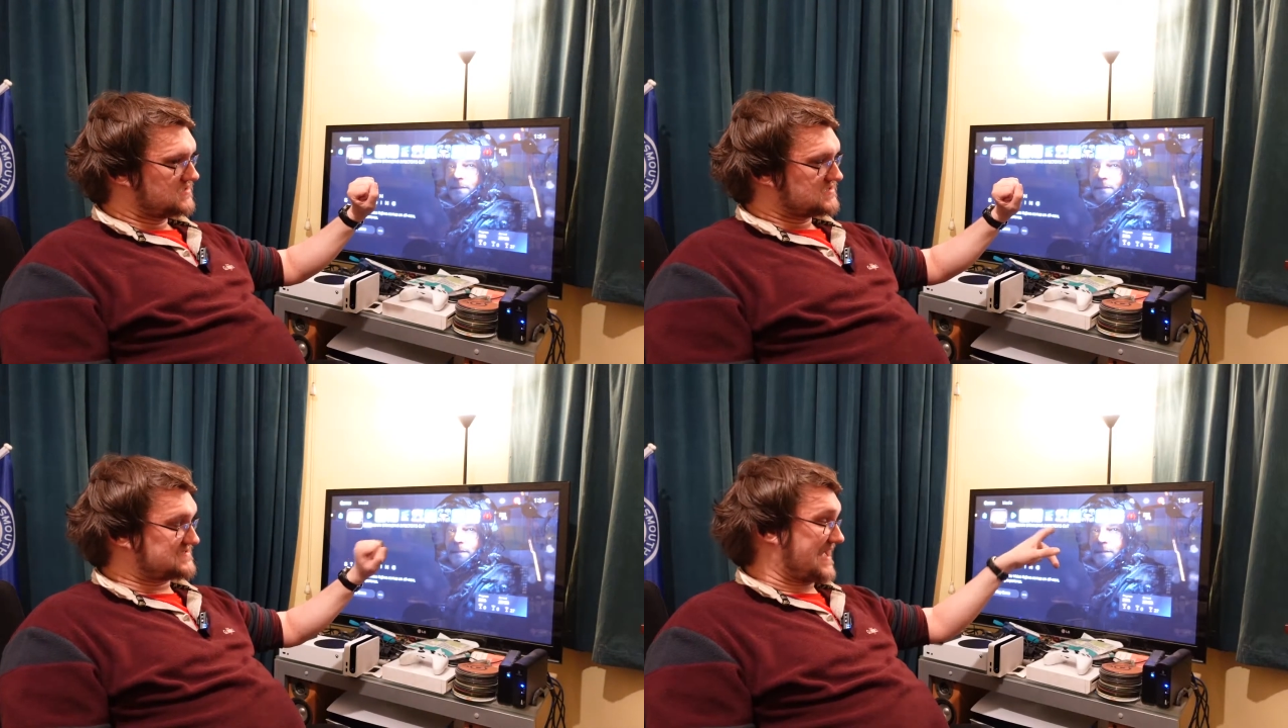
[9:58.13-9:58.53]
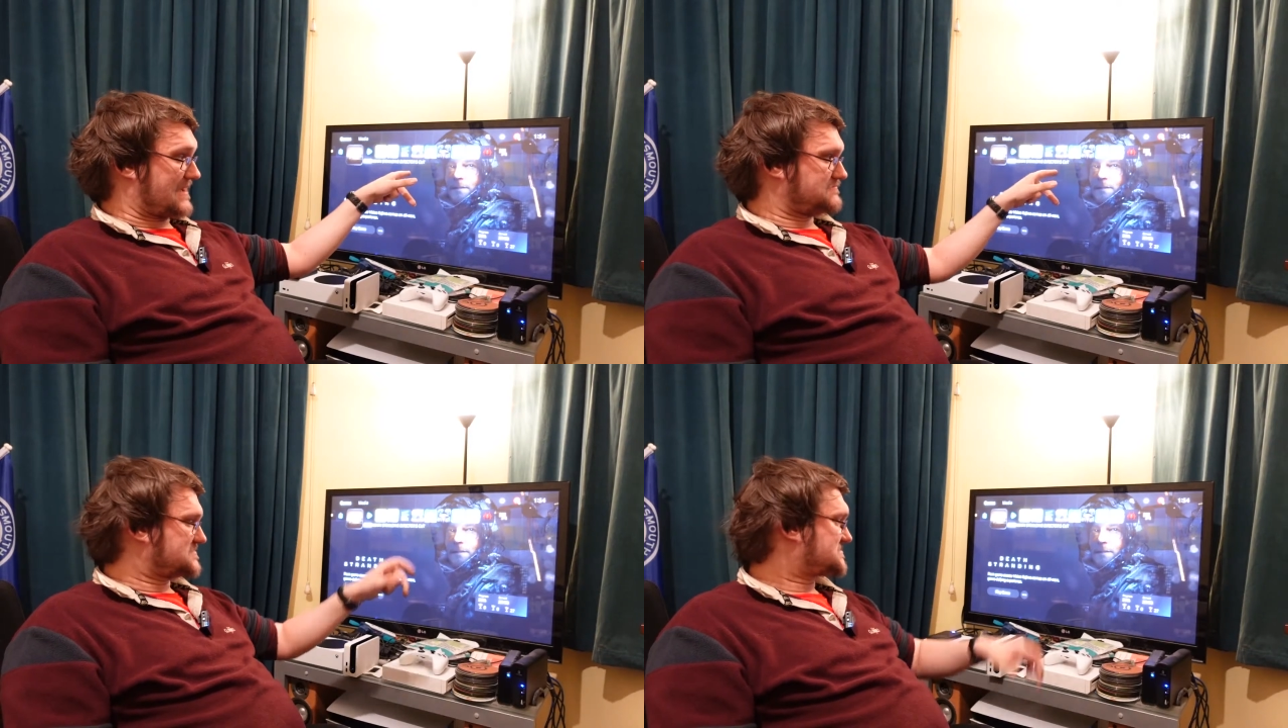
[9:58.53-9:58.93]

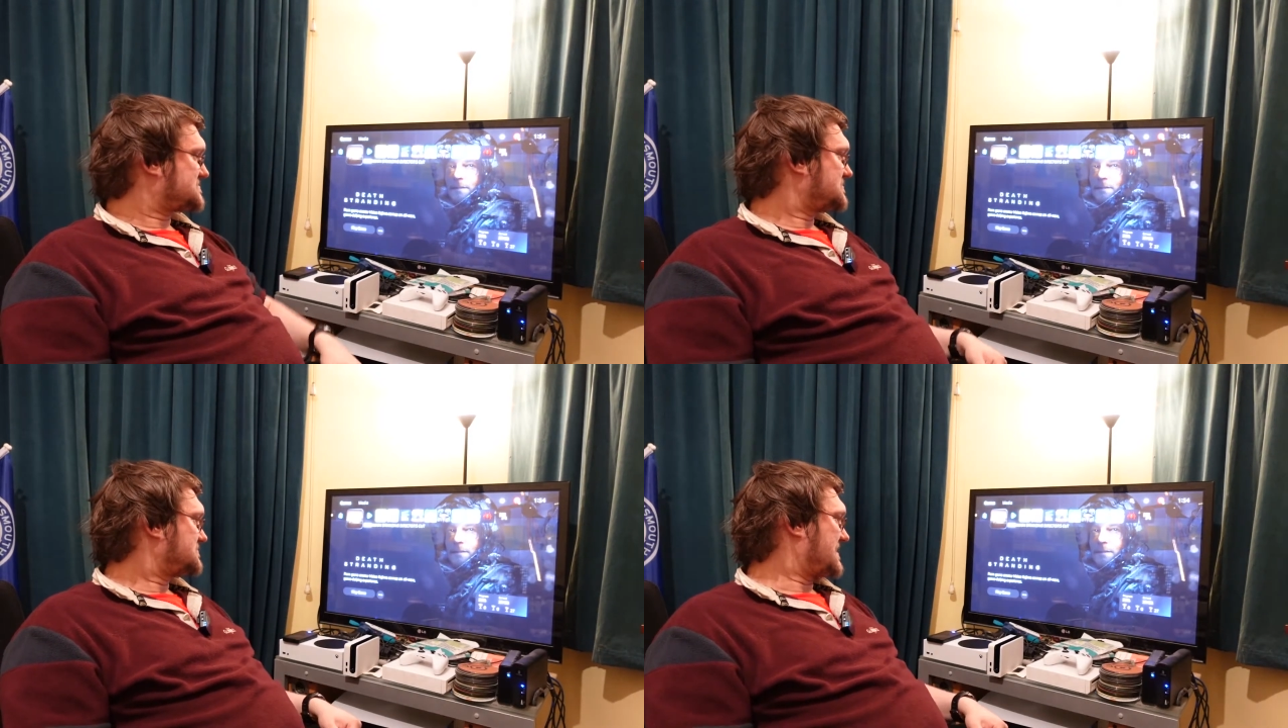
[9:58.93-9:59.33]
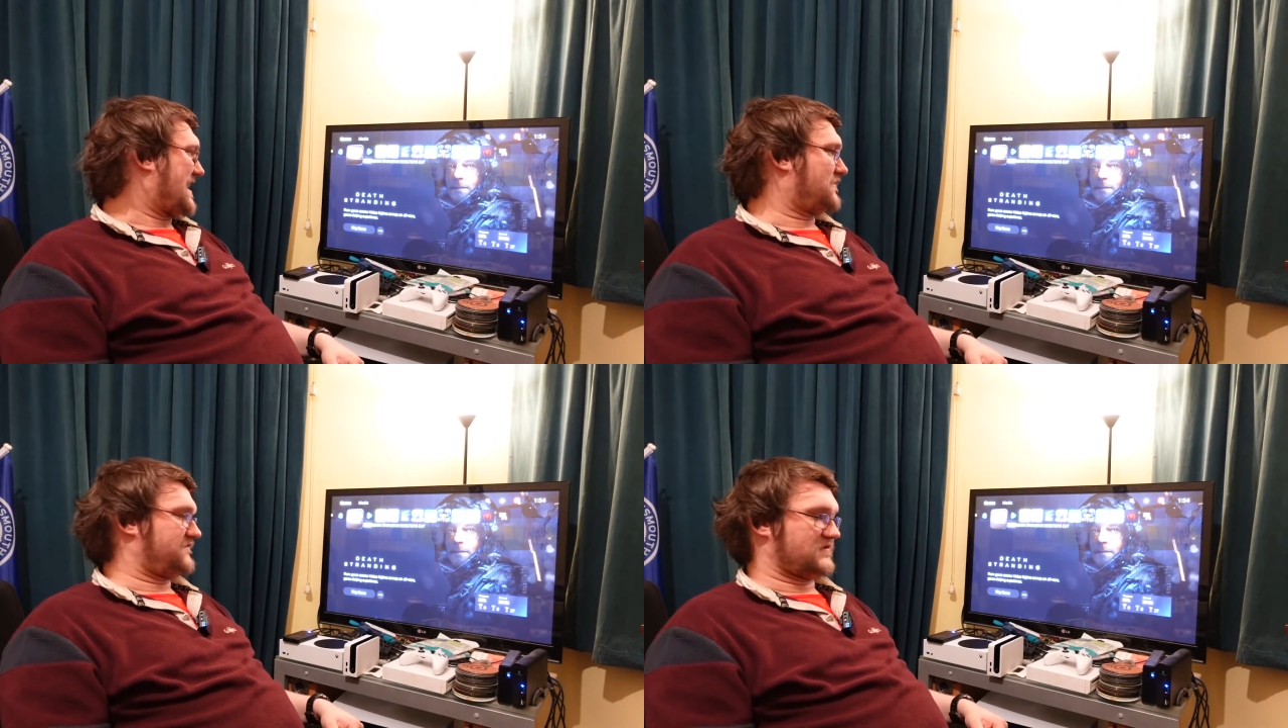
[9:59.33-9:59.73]
Sam's
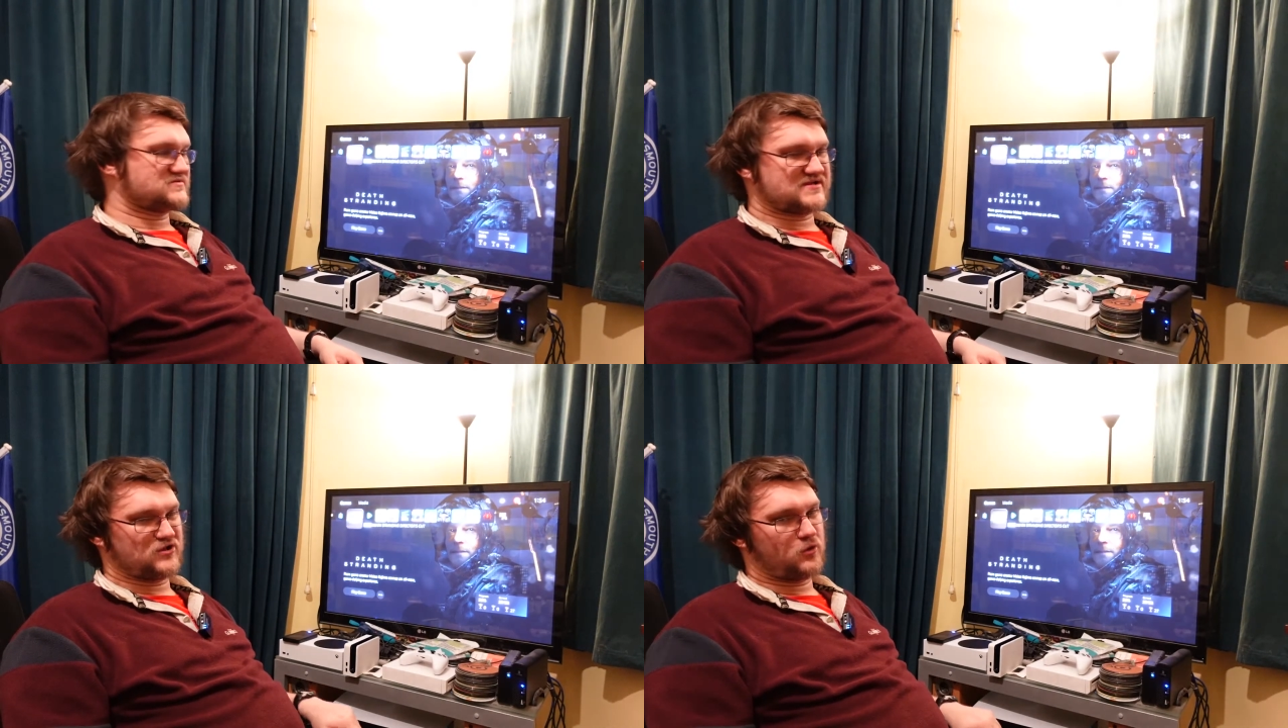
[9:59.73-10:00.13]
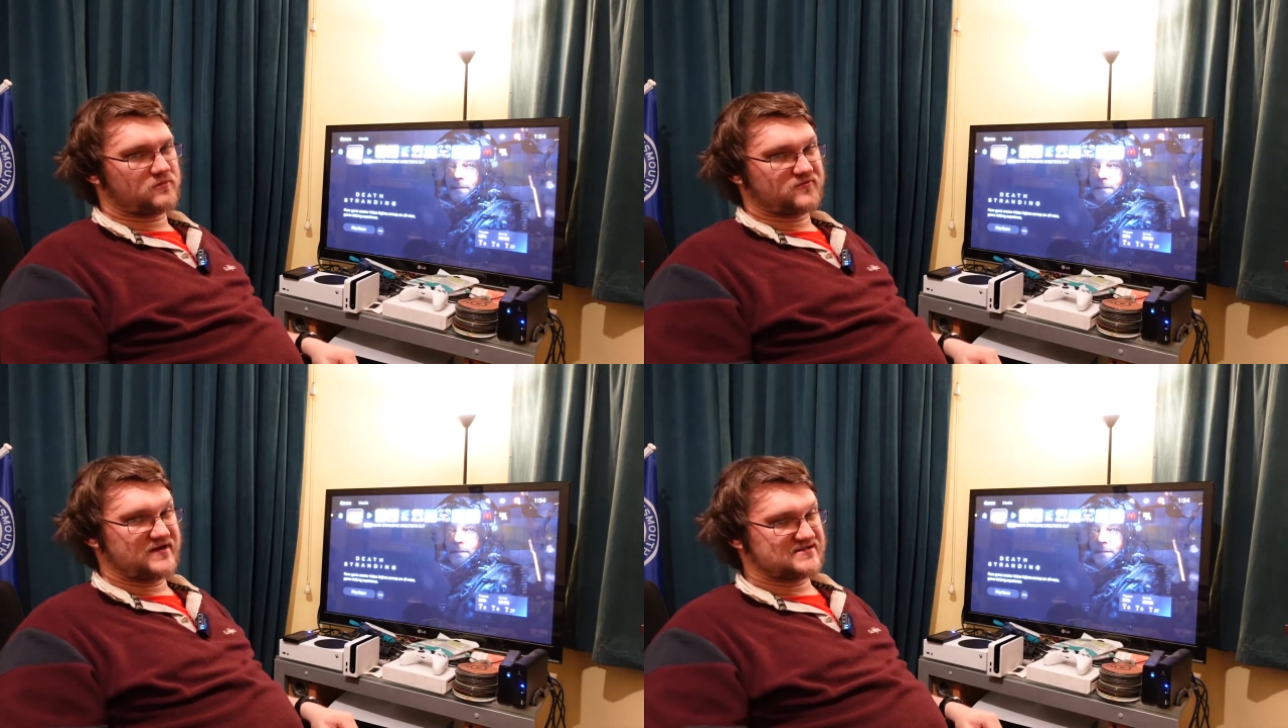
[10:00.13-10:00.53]
outfit, I was going to say Norman
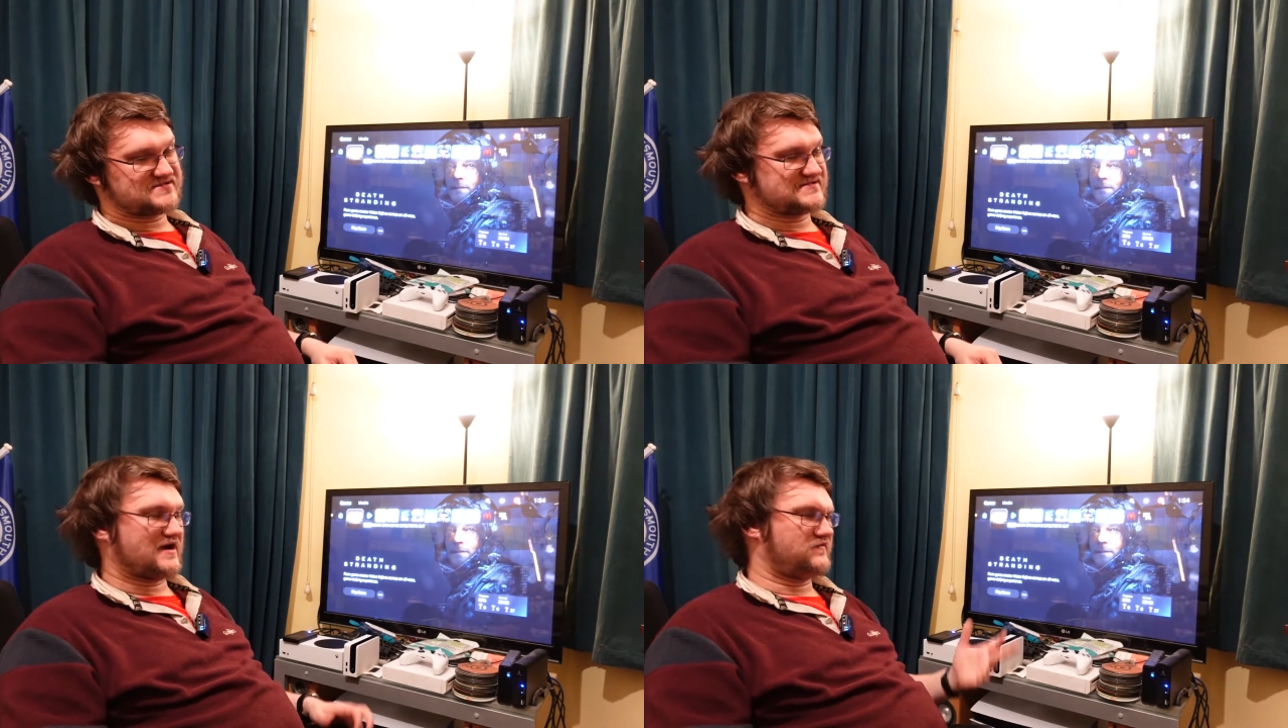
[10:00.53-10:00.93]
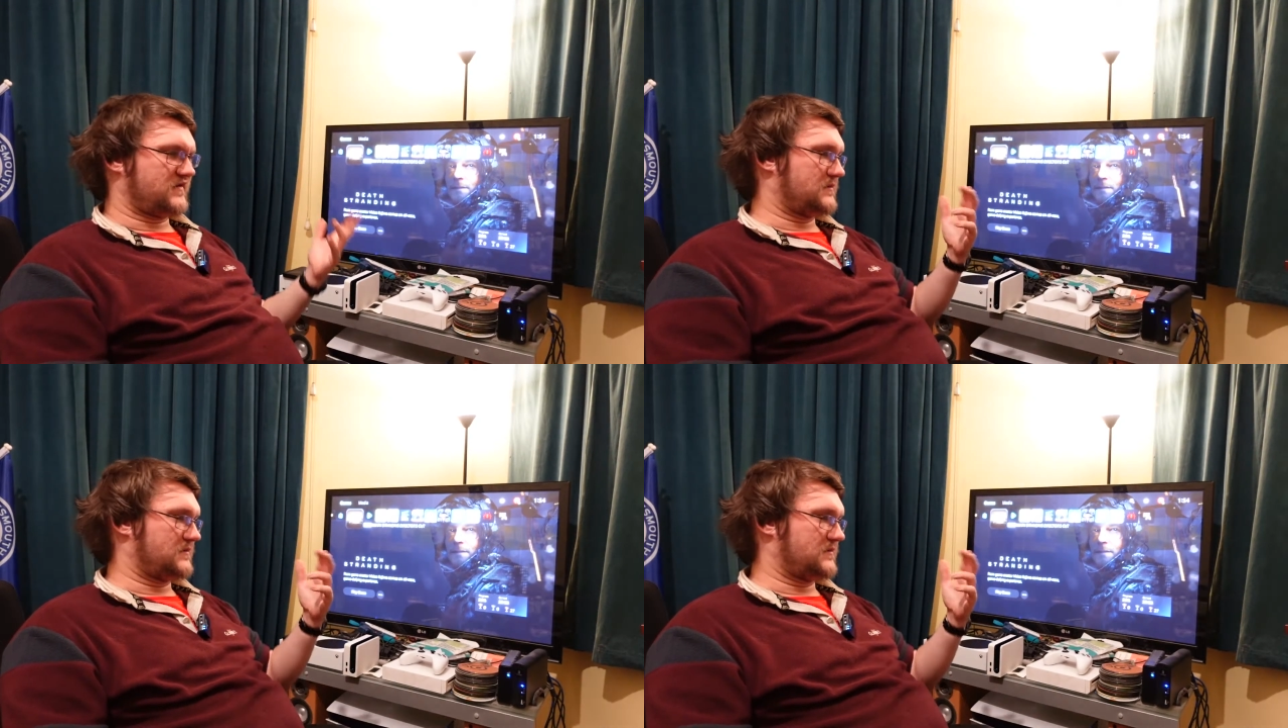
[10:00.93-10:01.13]
Reedus' outfit,